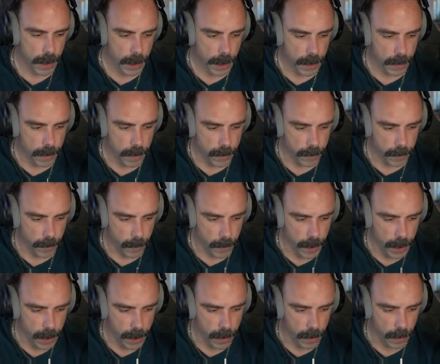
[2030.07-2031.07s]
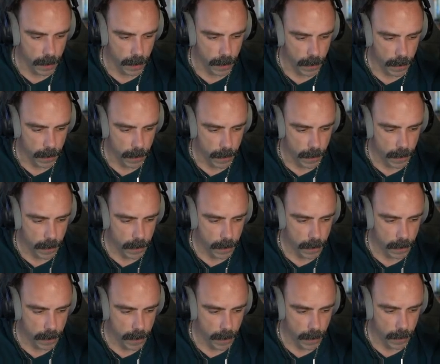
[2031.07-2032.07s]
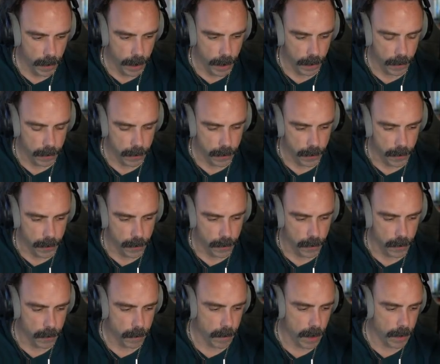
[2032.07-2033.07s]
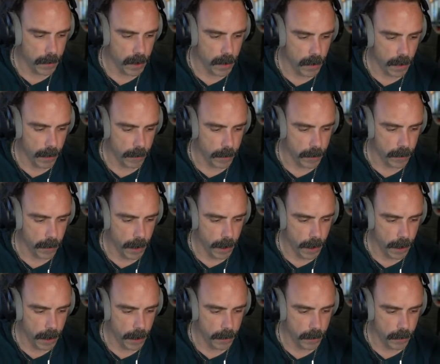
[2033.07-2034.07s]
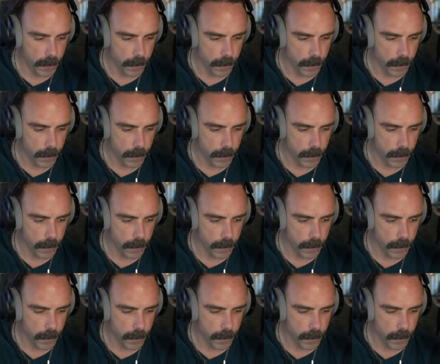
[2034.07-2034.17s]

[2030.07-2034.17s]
And then from here, you go out to, maybe you have a drive,